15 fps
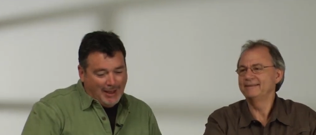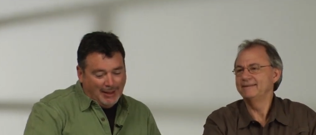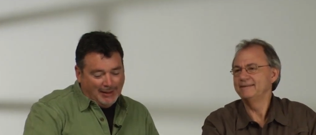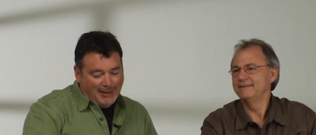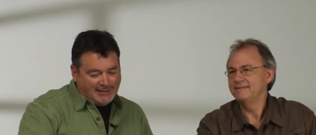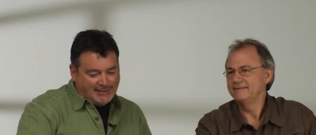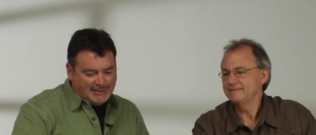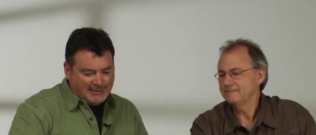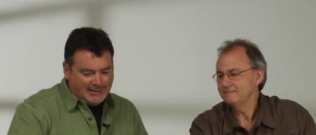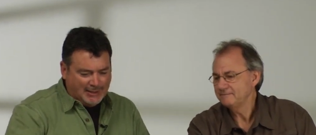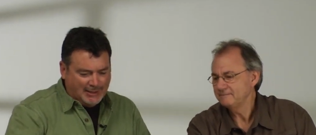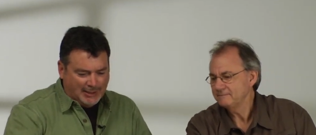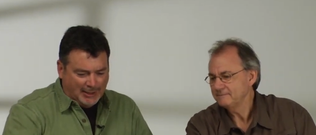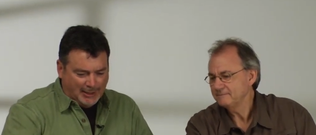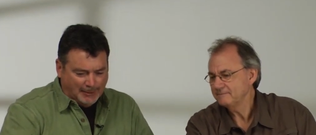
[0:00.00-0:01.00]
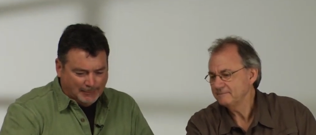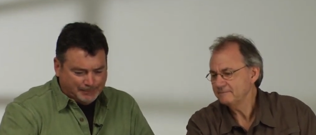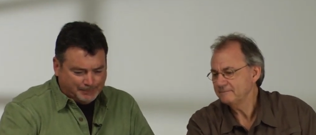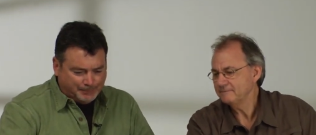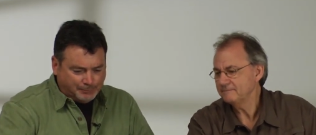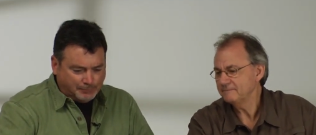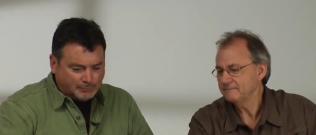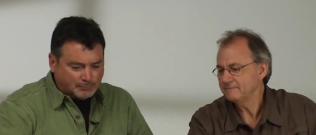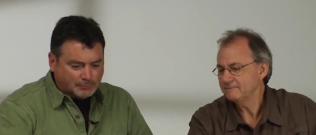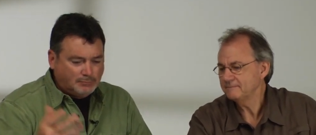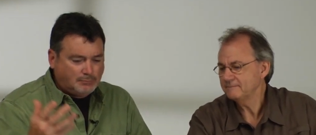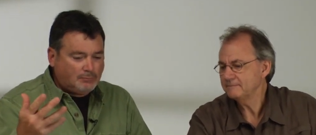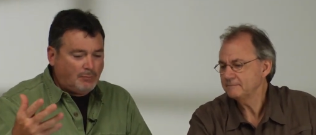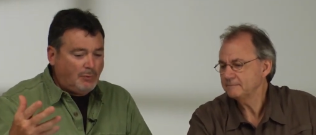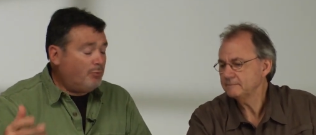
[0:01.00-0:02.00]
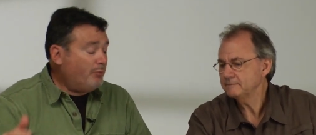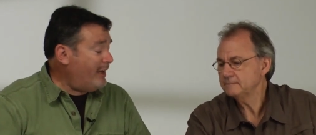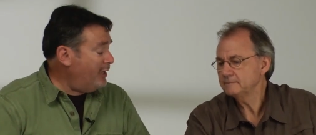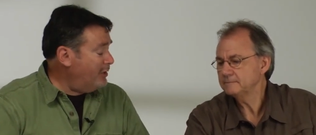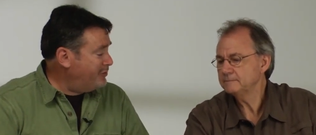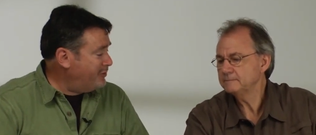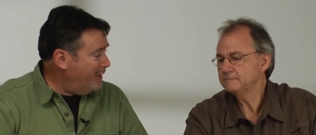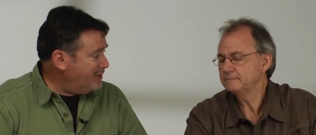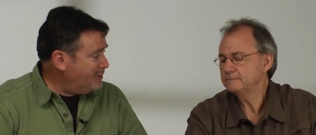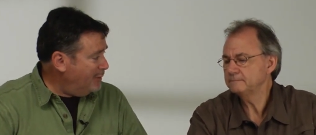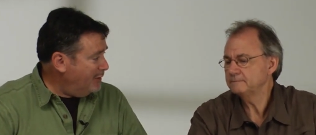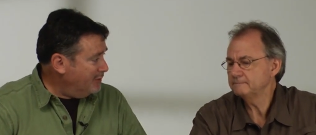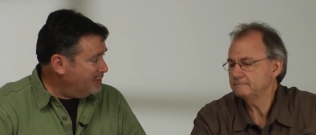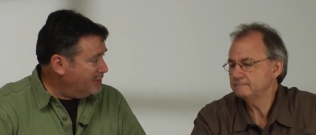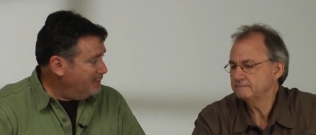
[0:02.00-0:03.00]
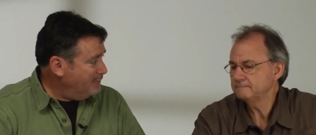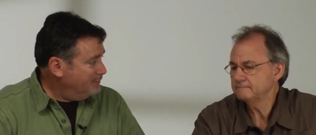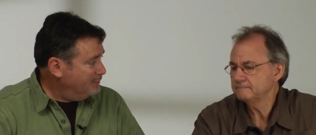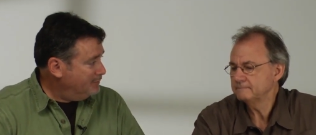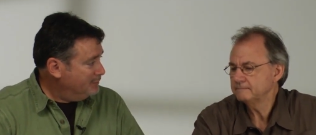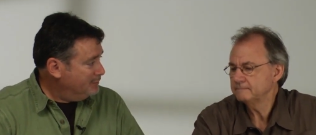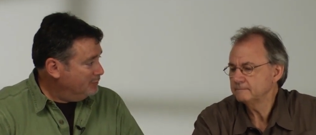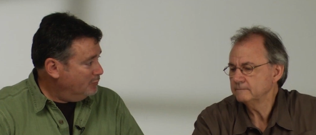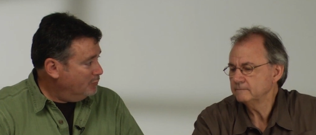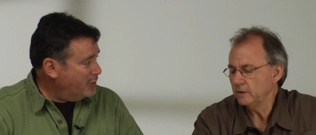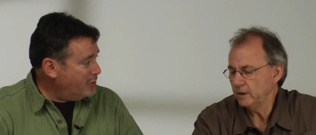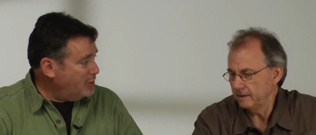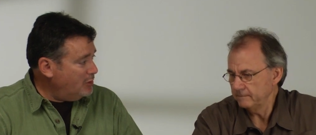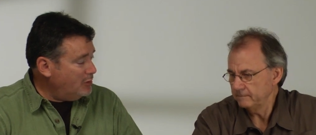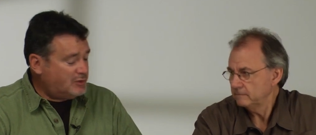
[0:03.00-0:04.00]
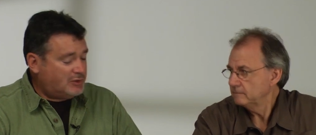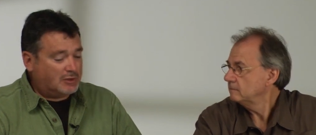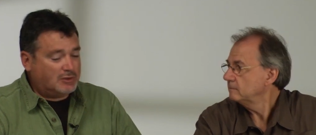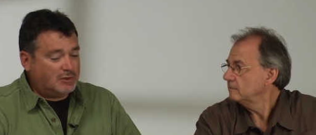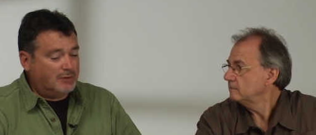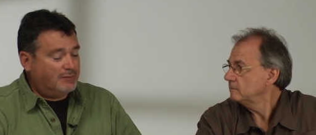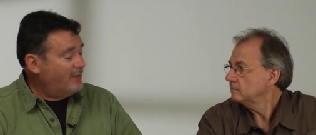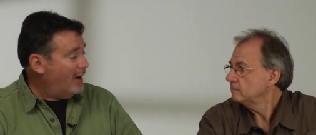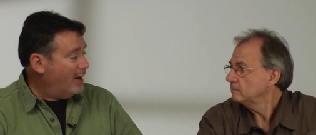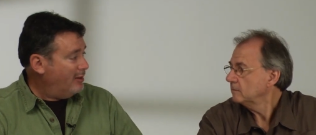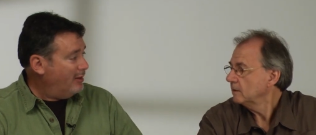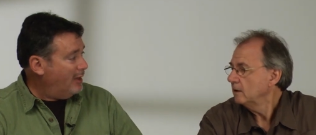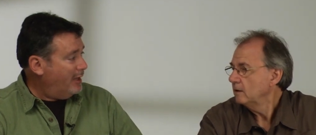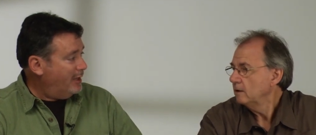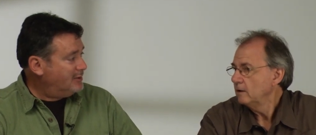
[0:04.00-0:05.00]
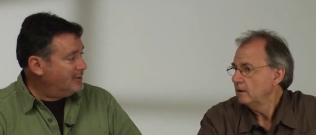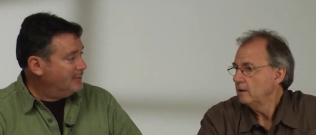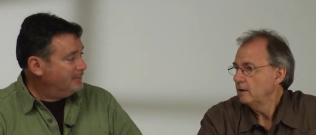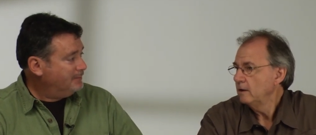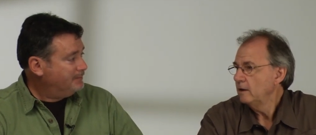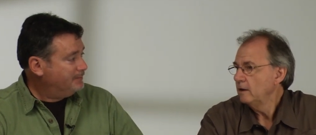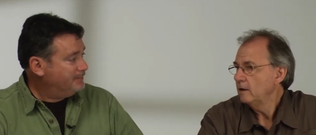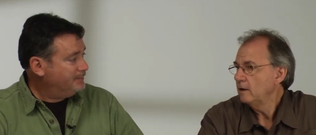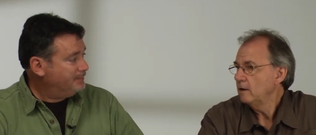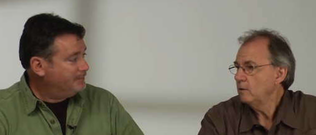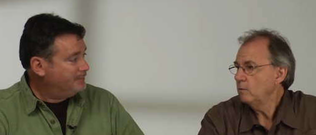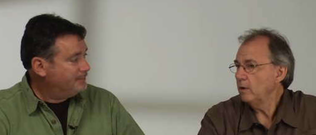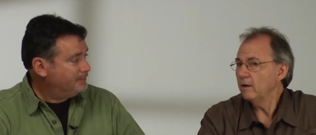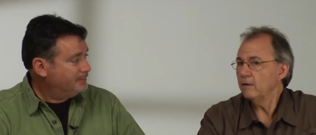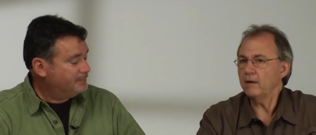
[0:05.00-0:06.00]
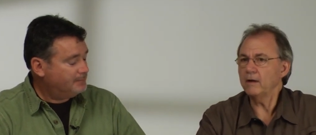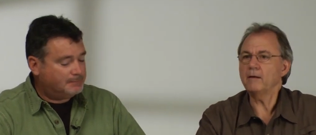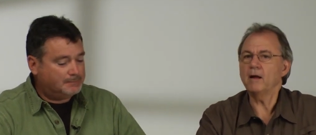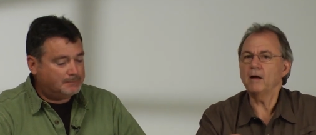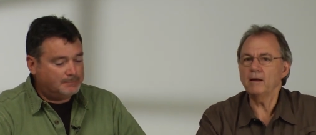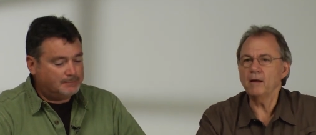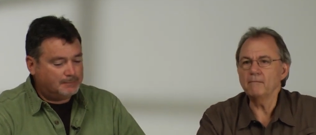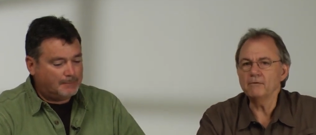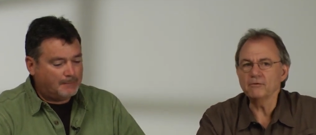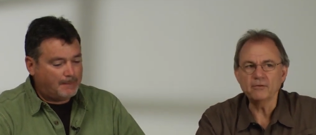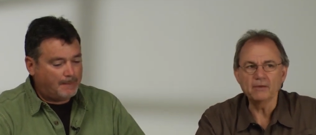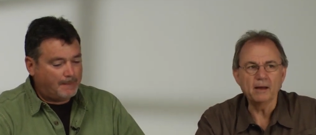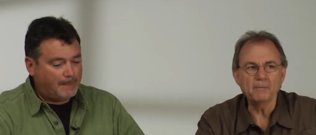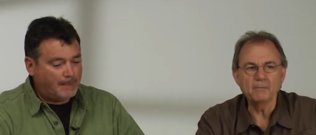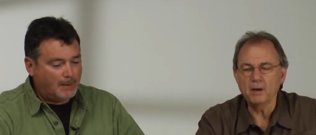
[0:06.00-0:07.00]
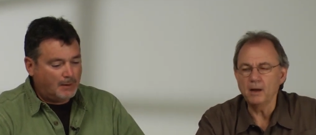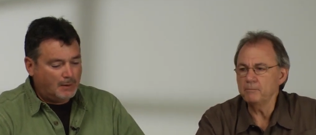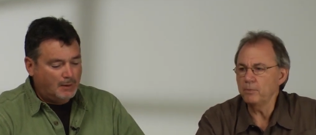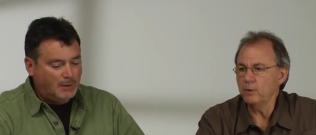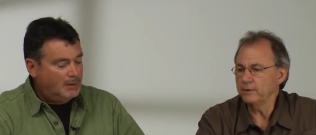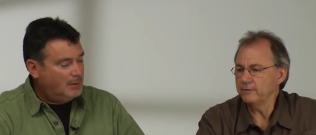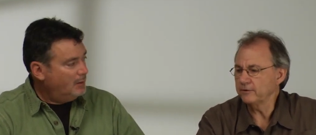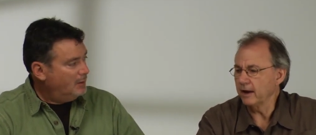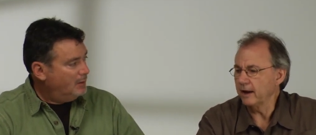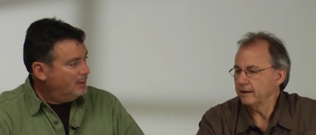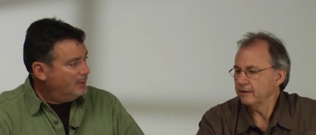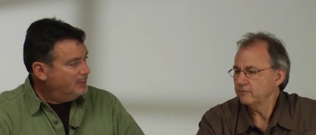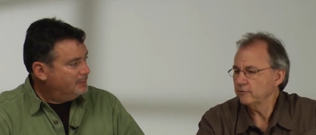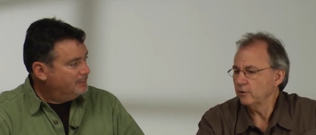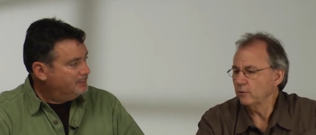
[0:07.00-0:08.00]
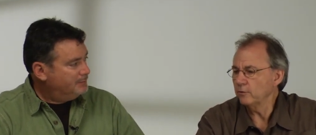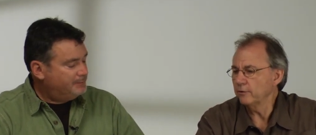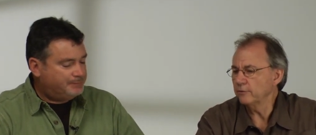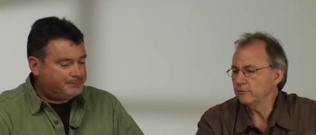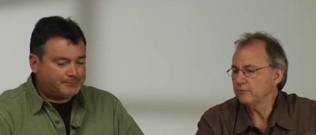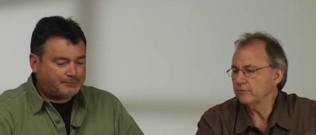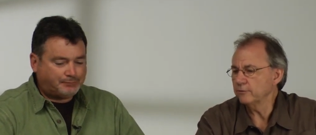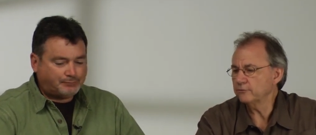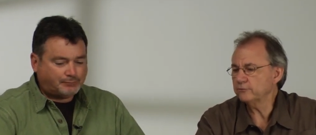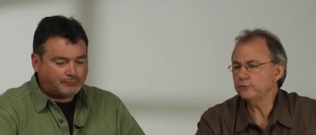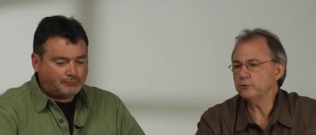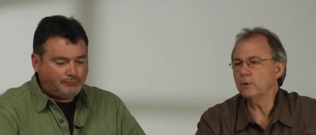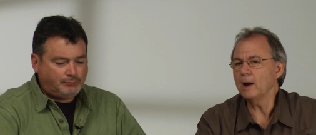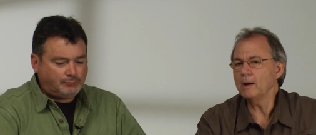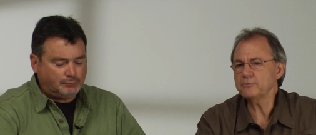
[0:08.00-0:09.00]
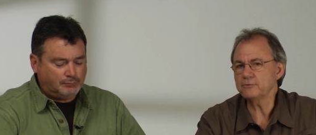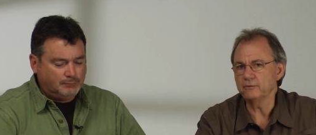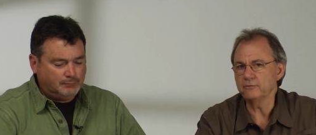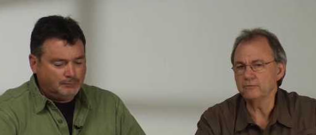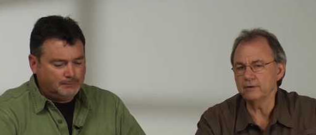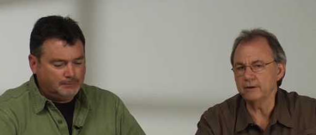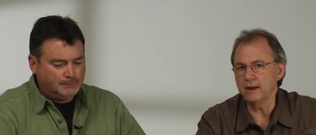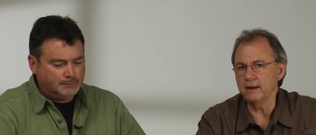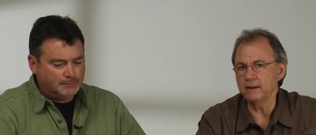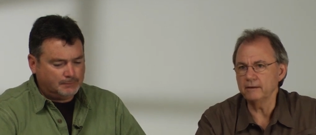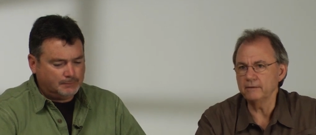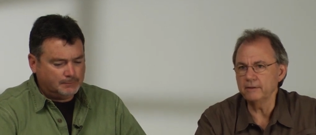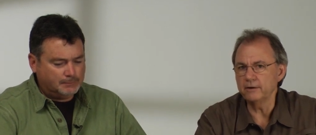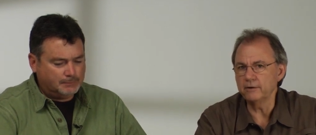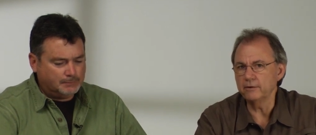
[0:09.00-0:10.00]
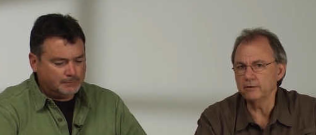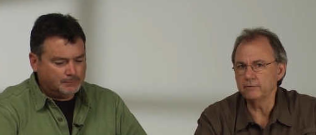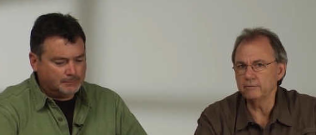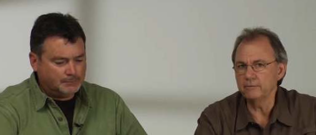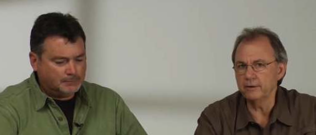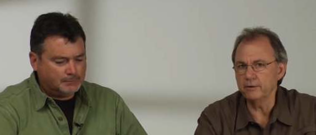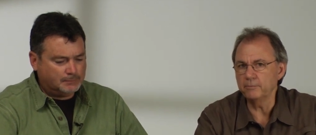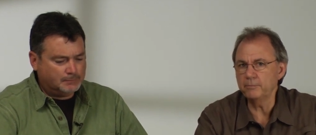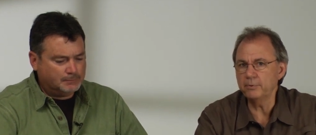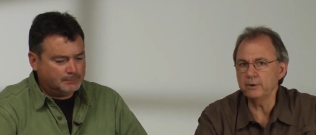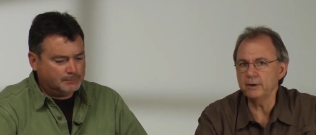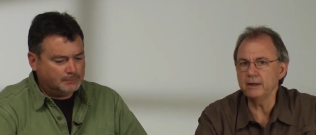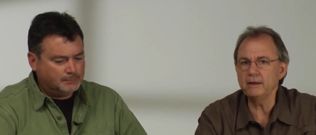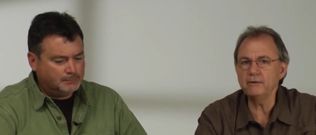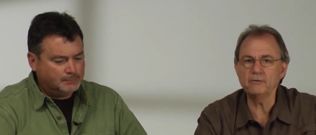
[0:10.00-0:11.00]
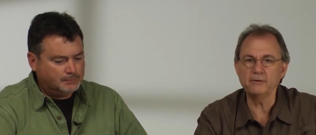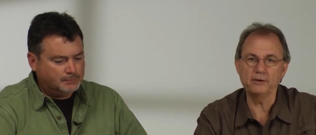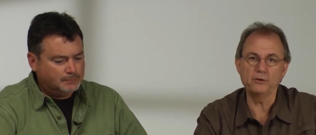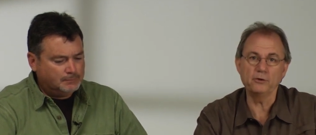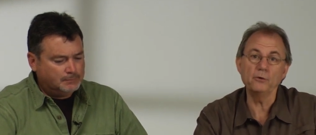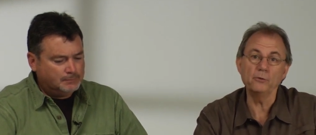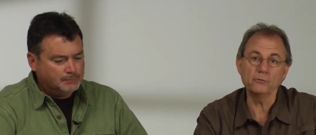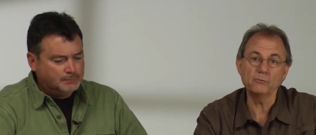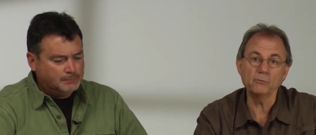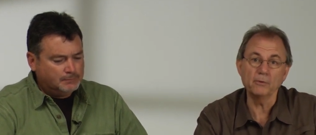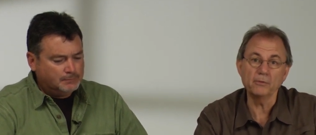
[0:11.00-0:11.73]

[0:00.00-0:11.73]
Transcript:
Speaker 1: uh, let's see. Radio transmitters. What yeah. are you using to fire the lights?
Speaker 2: Well, obviously I'm a Bowens guy. So there's there's two options that I that are that are pretty easy to use